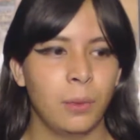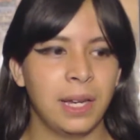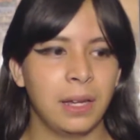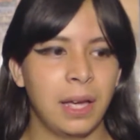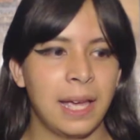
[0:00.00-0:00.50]

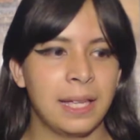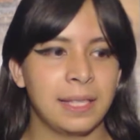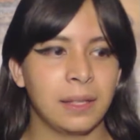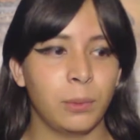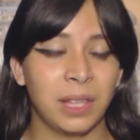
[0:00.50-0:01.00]

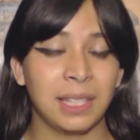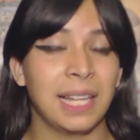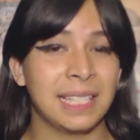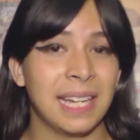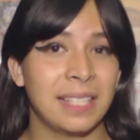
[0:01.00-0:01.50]
with
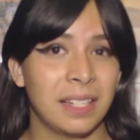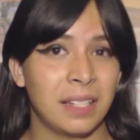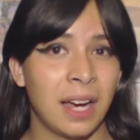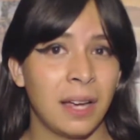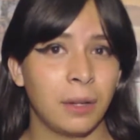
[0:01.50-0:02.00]
Leslie as a
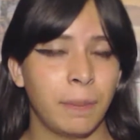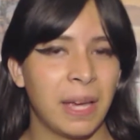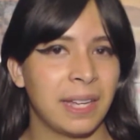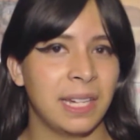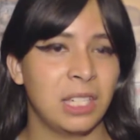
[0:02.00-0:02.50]
child
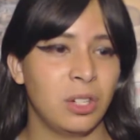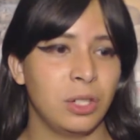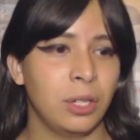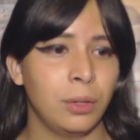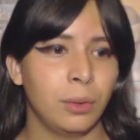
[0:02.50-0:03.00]
back in issue
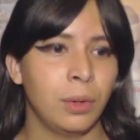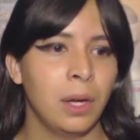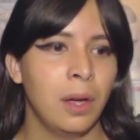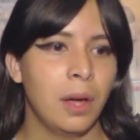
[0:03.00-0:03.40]
2,